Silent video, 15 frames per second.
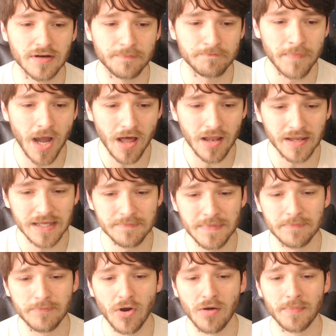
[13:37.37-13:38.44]
Molly
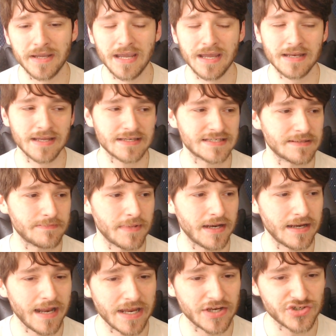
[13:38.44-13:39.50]
Meatball McCann gets
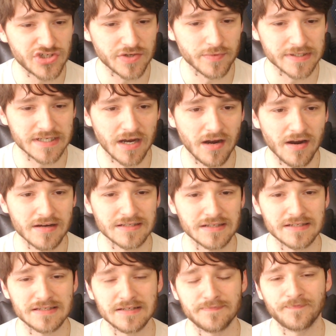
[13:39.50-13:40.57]
submitted and she retires.
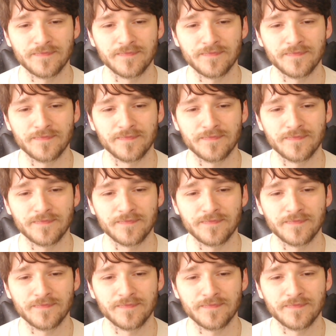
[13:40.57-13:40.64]
Listen,